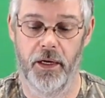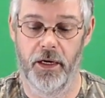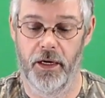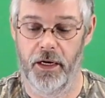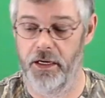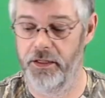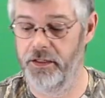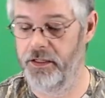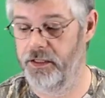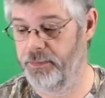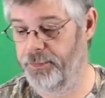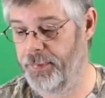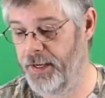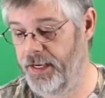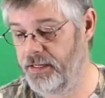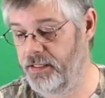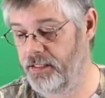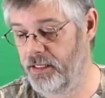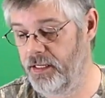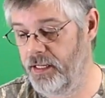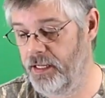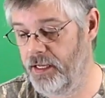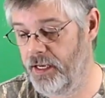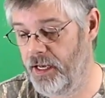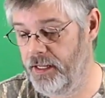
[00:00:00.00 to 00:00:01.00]
because it's
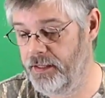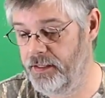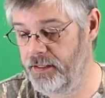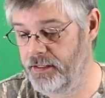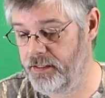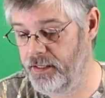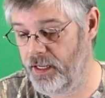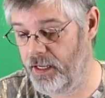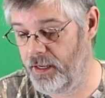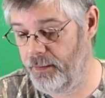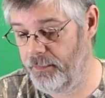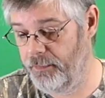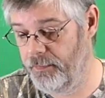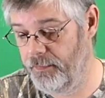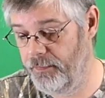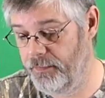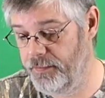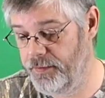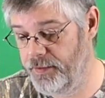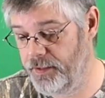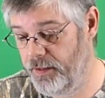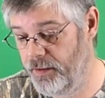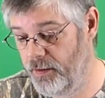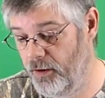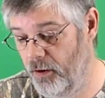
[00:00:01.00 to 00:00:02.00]
basically got the same,
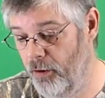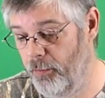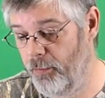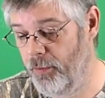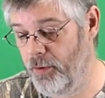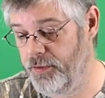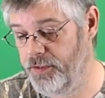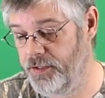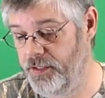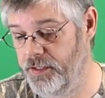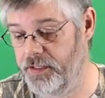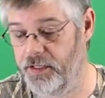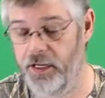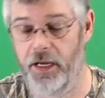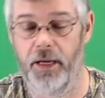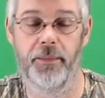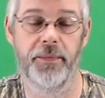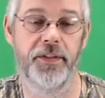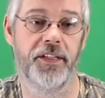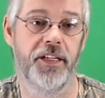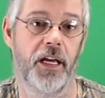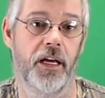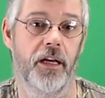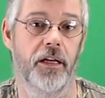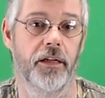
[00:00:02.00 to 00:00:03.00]
almost the same
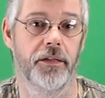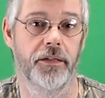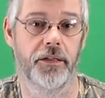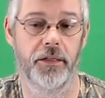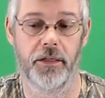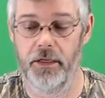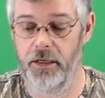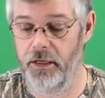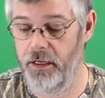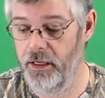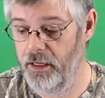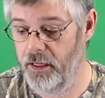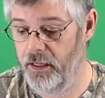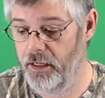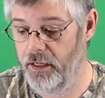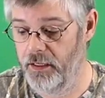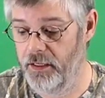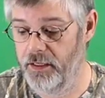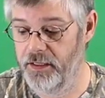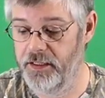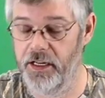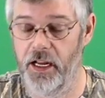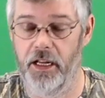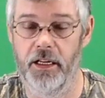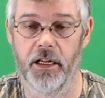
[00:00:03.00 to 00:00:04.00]
cells.
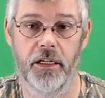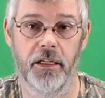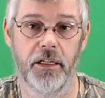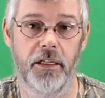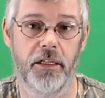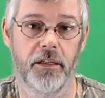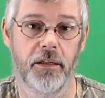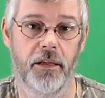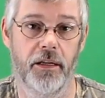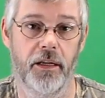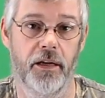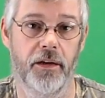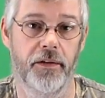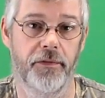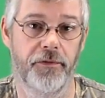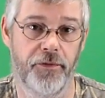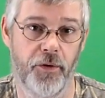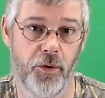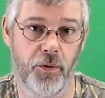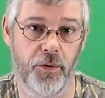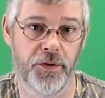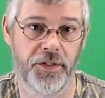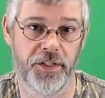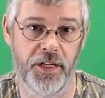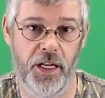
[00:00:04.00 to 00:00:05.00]
The
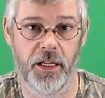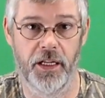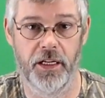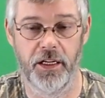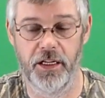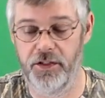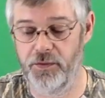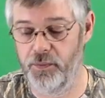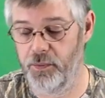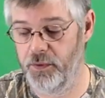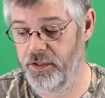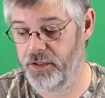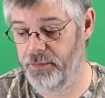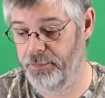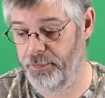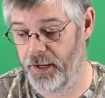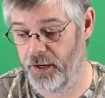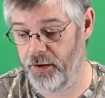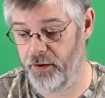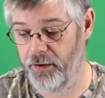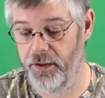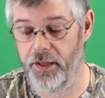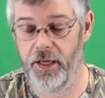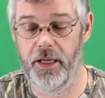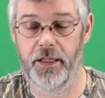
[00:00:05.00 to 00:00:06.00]
photo cell in this one's
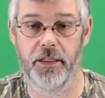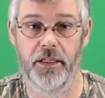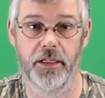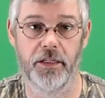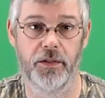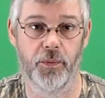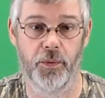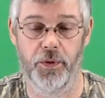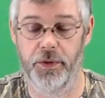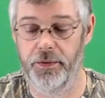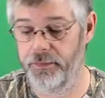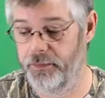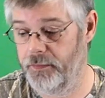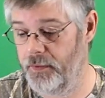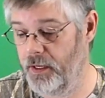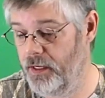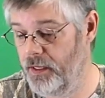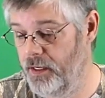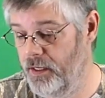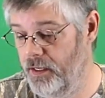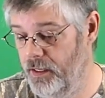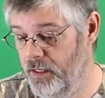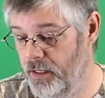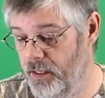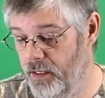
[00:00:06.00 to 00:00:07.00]
better than this one,
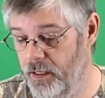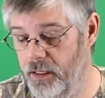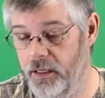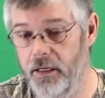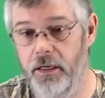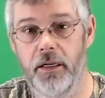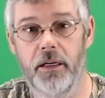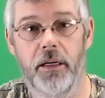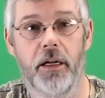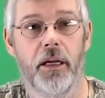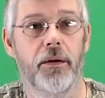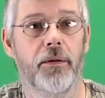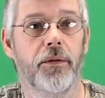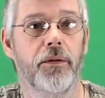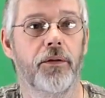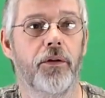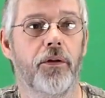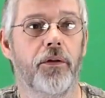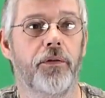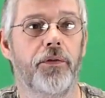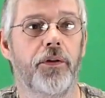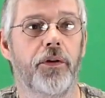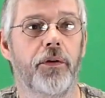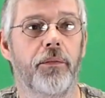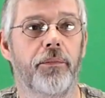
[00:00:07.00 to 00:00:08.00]
and I don't
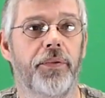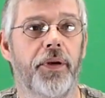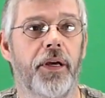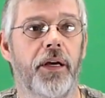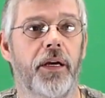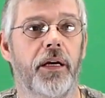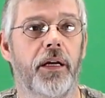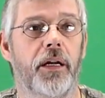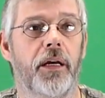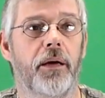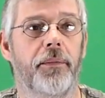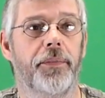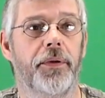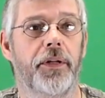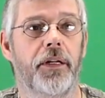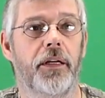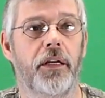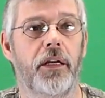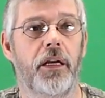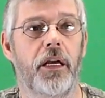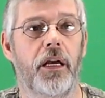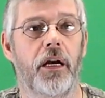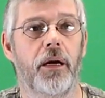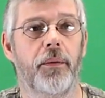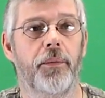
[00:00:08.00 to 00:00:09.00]
know if you can pick it up in the
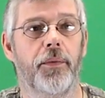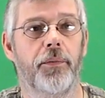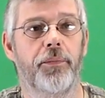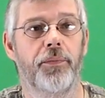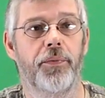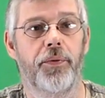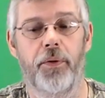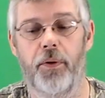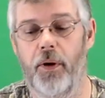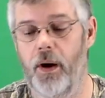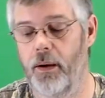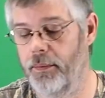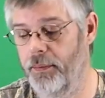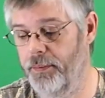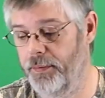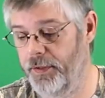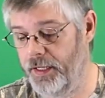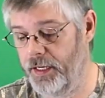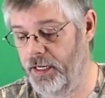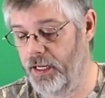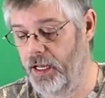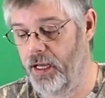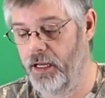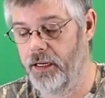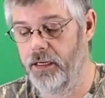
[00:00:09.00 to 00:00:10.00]
camera.
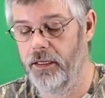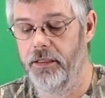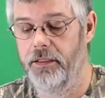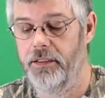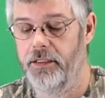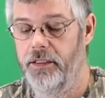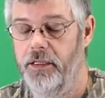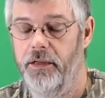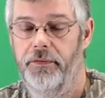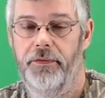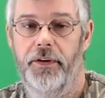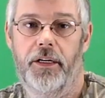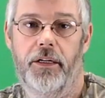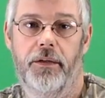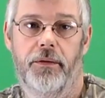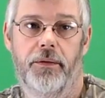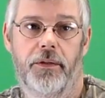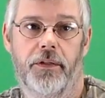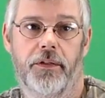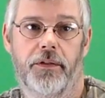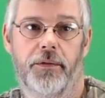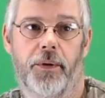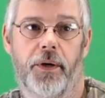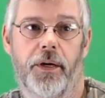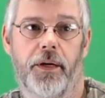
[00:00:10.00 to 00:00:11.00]
Probably not. Let's see if I can do it
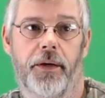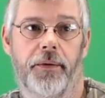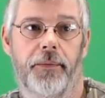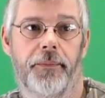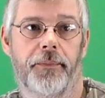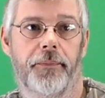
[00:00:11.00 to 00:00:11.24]
this way.